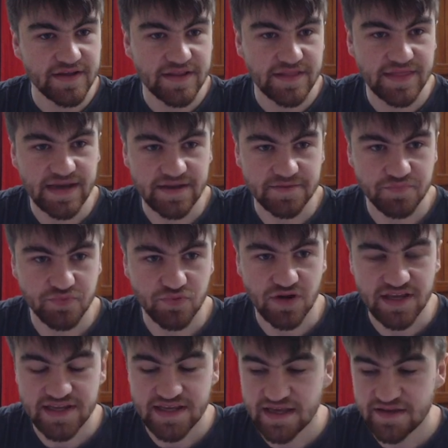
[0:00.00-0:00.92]
that
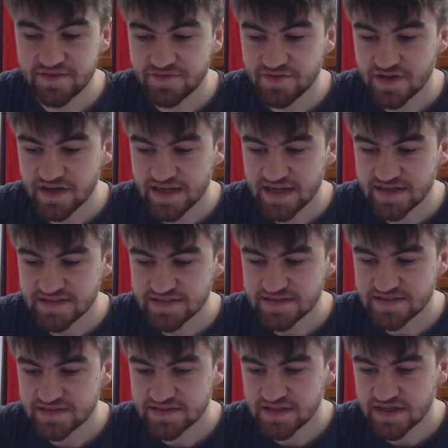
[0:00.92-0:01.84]
break-even, I
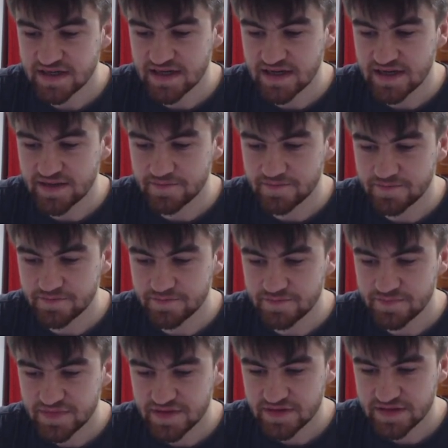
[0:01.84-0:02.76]
guess,
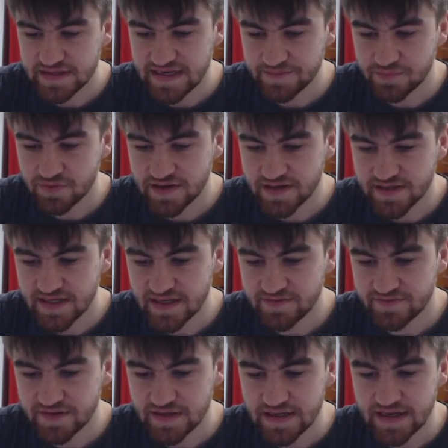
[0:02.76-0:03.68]
that
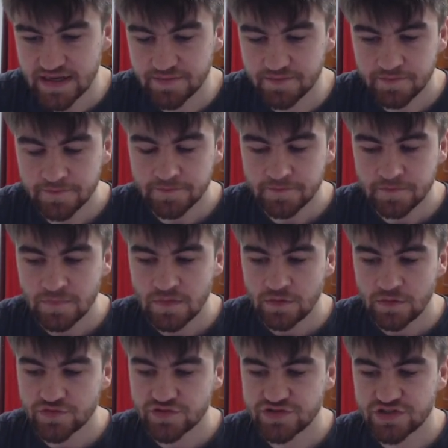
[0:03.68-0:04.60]
break-even game.
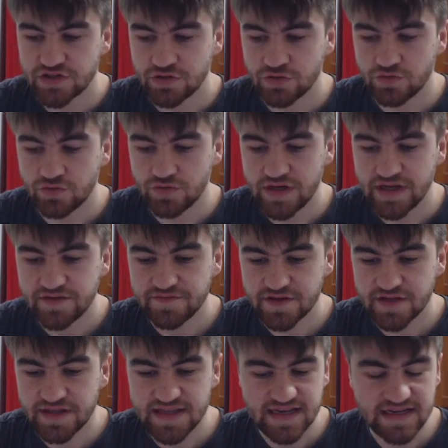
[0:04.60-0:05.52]
So
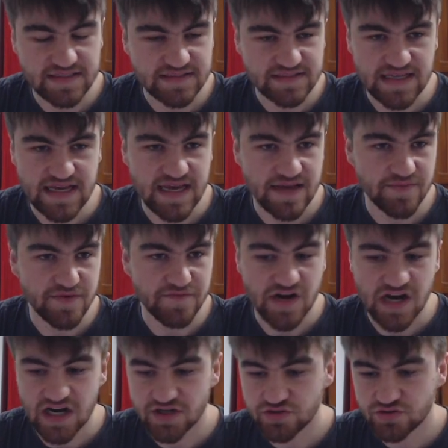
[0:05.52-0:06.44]
even a next game of
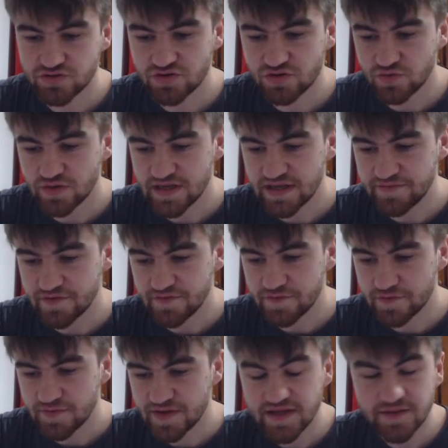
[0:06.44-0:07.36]
100 or whatever
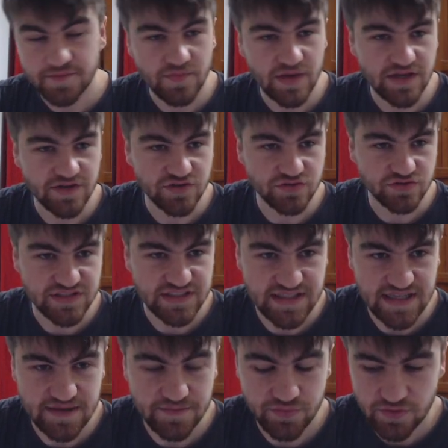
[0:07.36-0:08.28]
from him, and you'll see
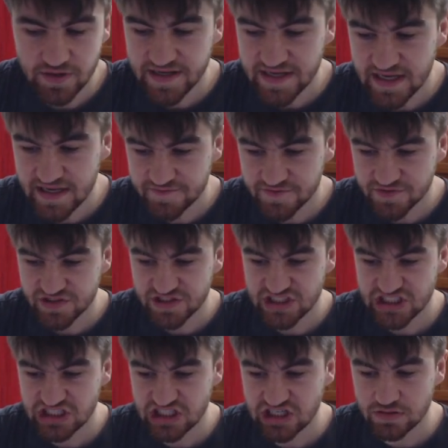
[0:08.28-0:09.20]
that break-even
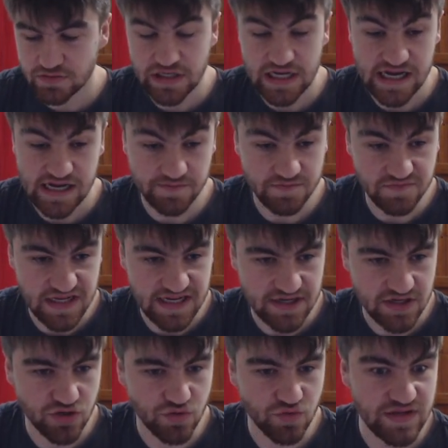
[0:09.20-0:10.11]

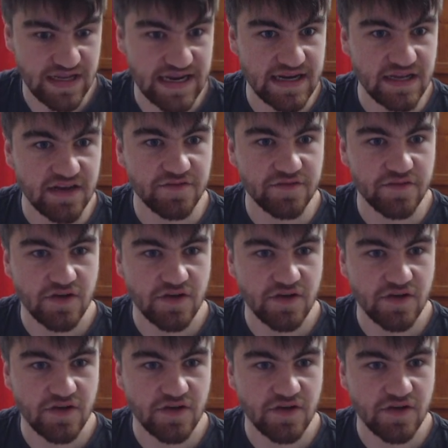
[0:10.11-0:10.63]
like go negative,